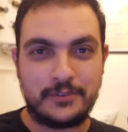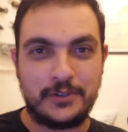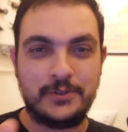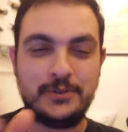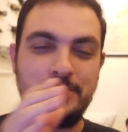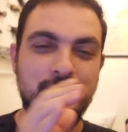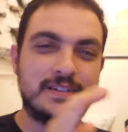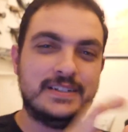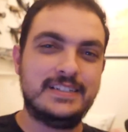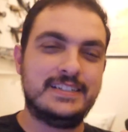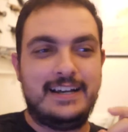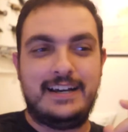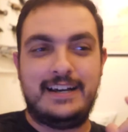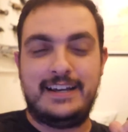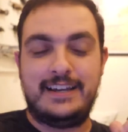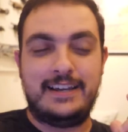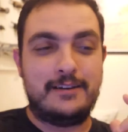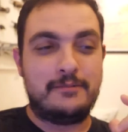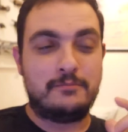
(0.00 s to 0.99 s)
you.
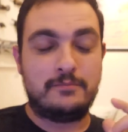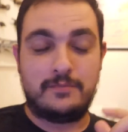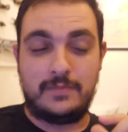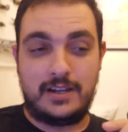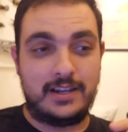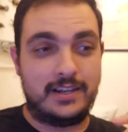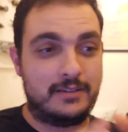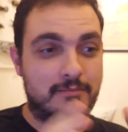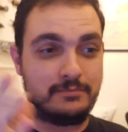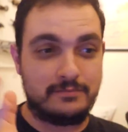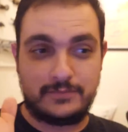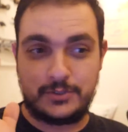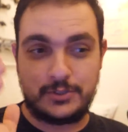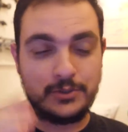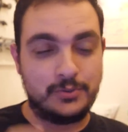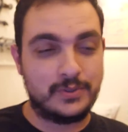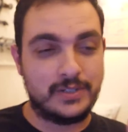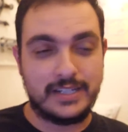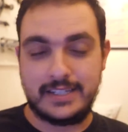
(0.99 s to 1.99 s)
I am
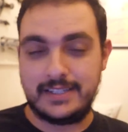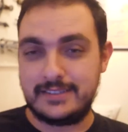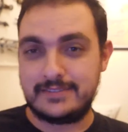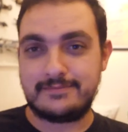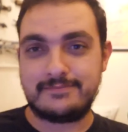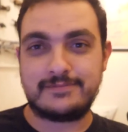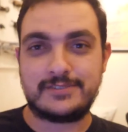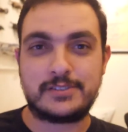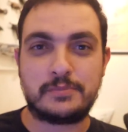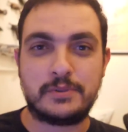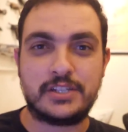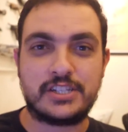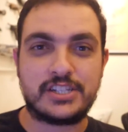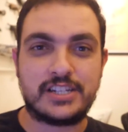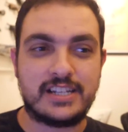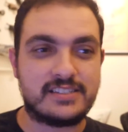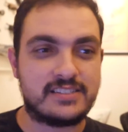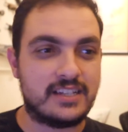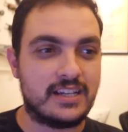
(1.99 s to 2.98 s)
truly
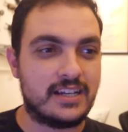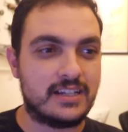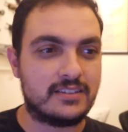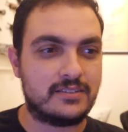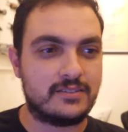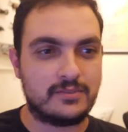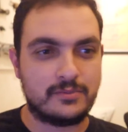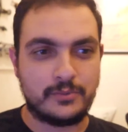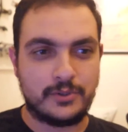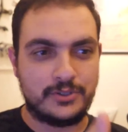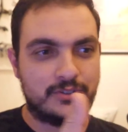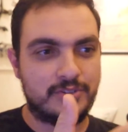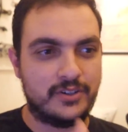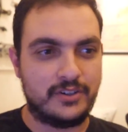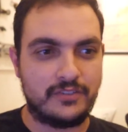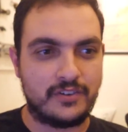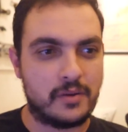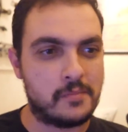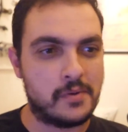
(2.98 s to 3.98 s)
speechless at what you
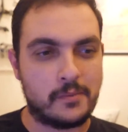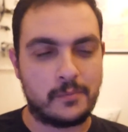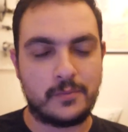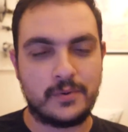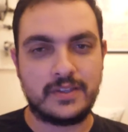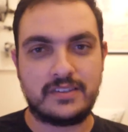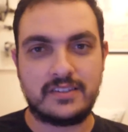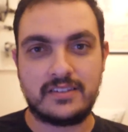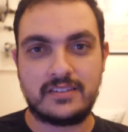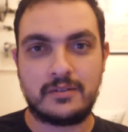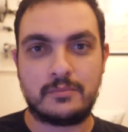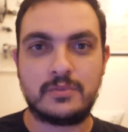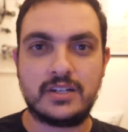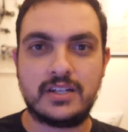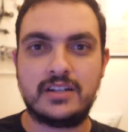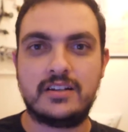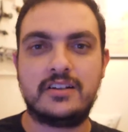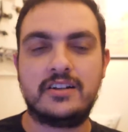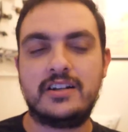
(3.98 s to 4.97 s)
have come up with, and I'm
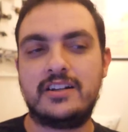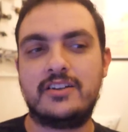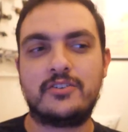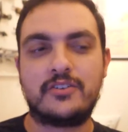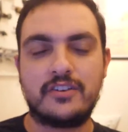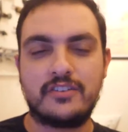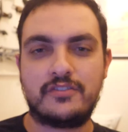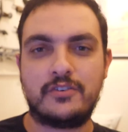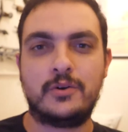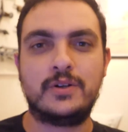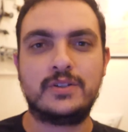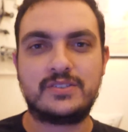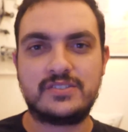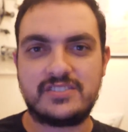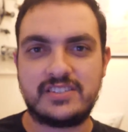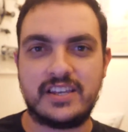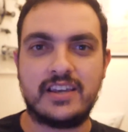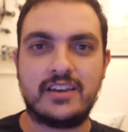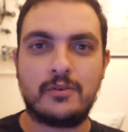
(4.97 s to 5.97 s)
really looking forward to
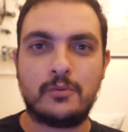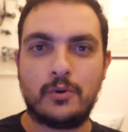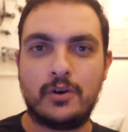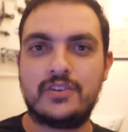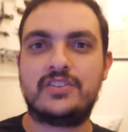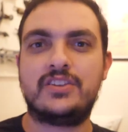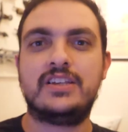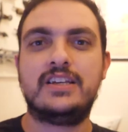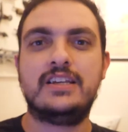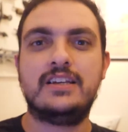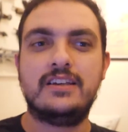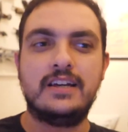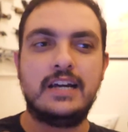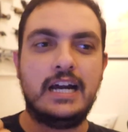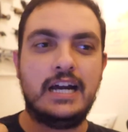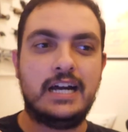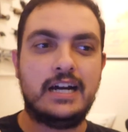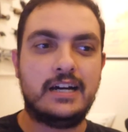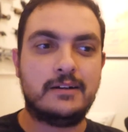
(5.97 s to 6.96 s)
seeing what
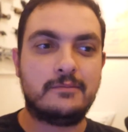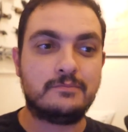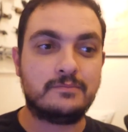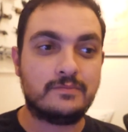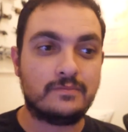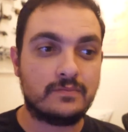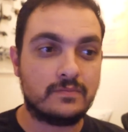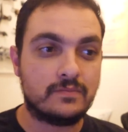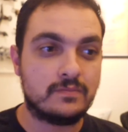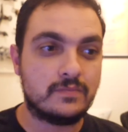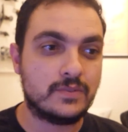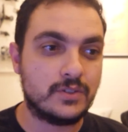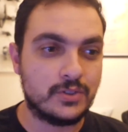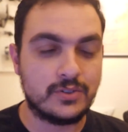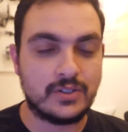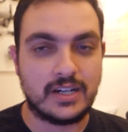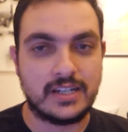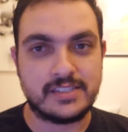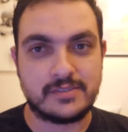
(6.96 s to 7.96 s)

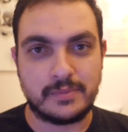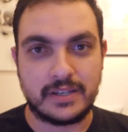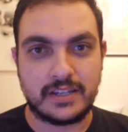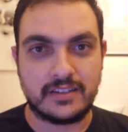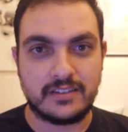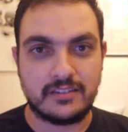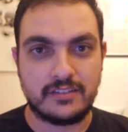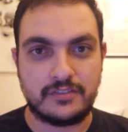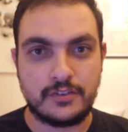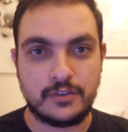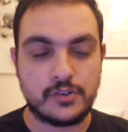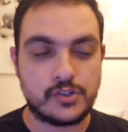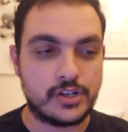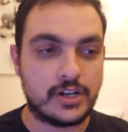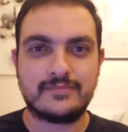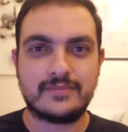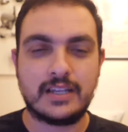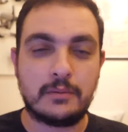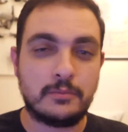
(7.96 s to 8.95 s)
you guys make in the
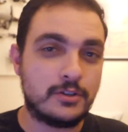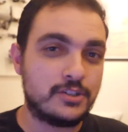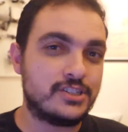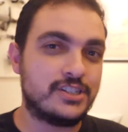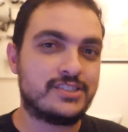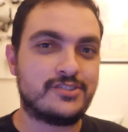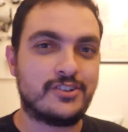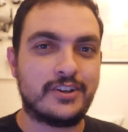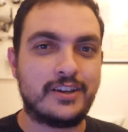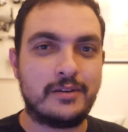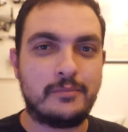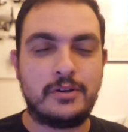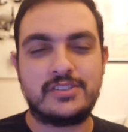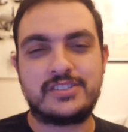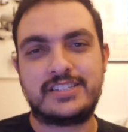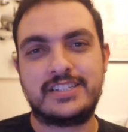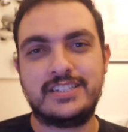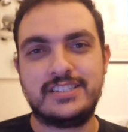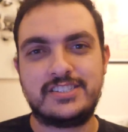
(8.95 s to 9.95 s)
future. I'm not just talking about
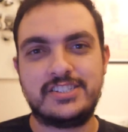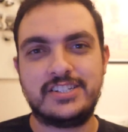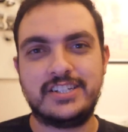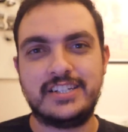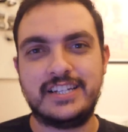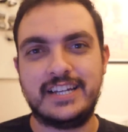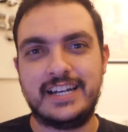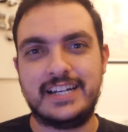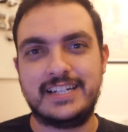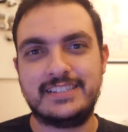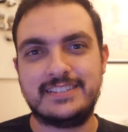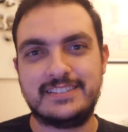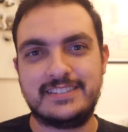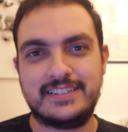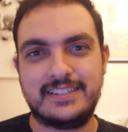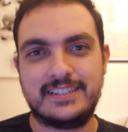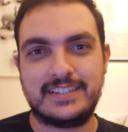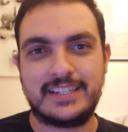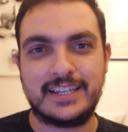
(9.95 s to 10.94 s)
Skill Tree and
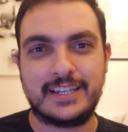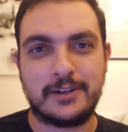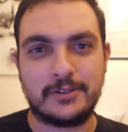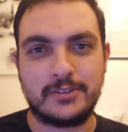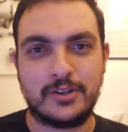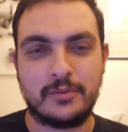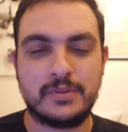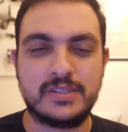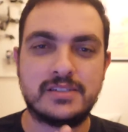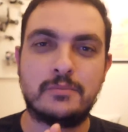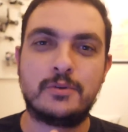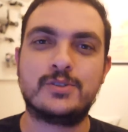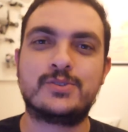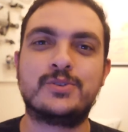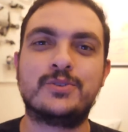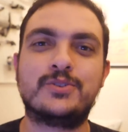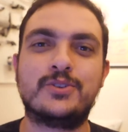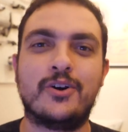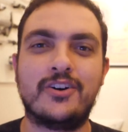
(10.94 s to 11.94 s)
Geek Out Hobbies, I'm
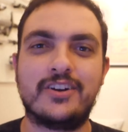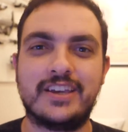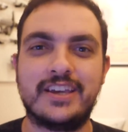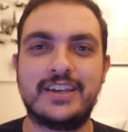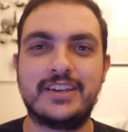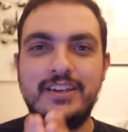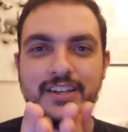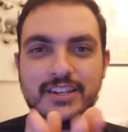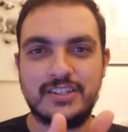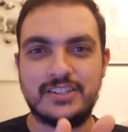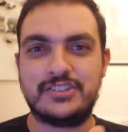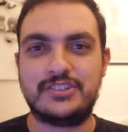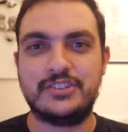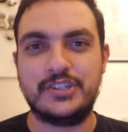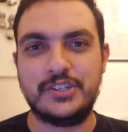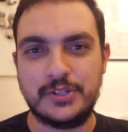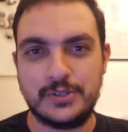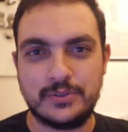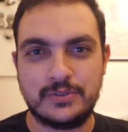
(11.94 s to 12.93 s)
also talking to
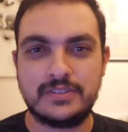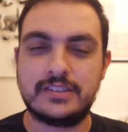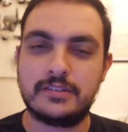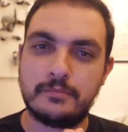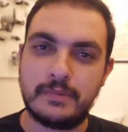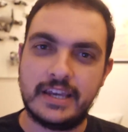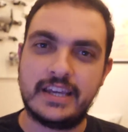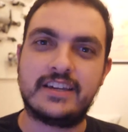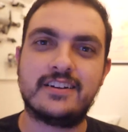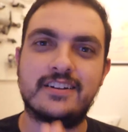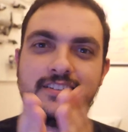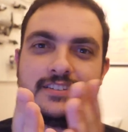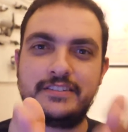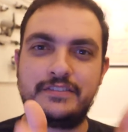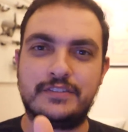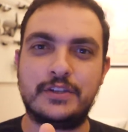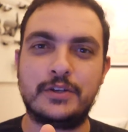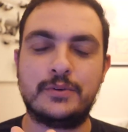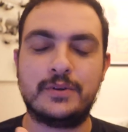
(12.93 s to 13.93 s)
you, the maker, the
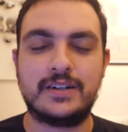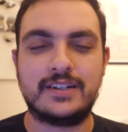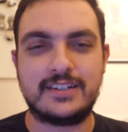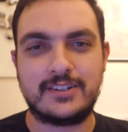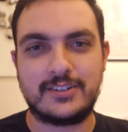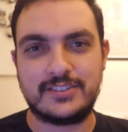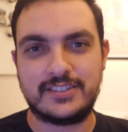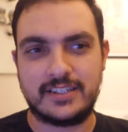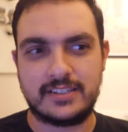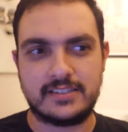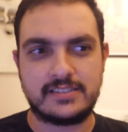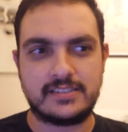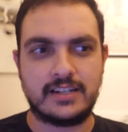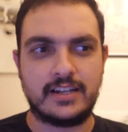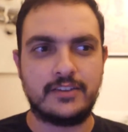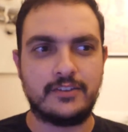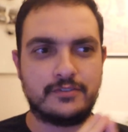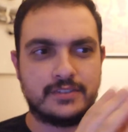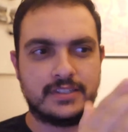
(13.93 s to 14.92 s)
viewer on the other
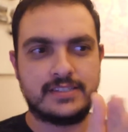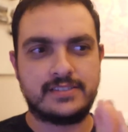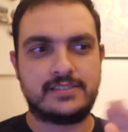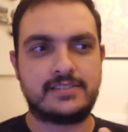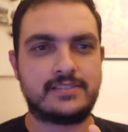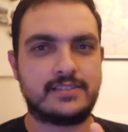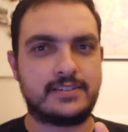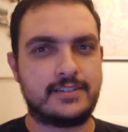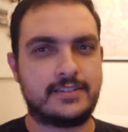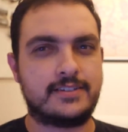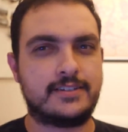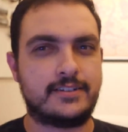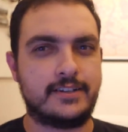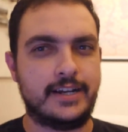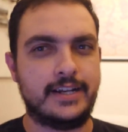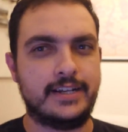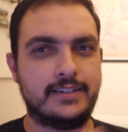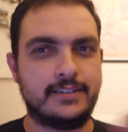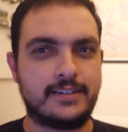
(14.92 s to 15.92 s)
side of this
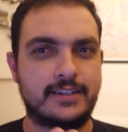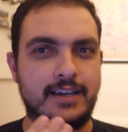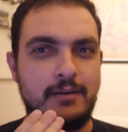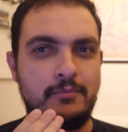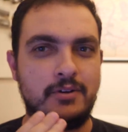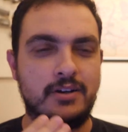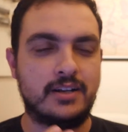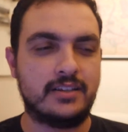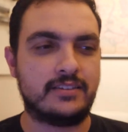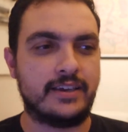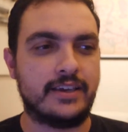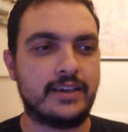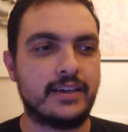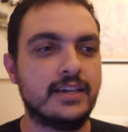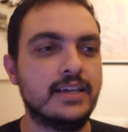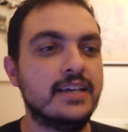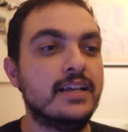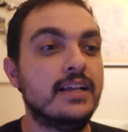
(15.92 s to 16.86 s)
screen camera thing.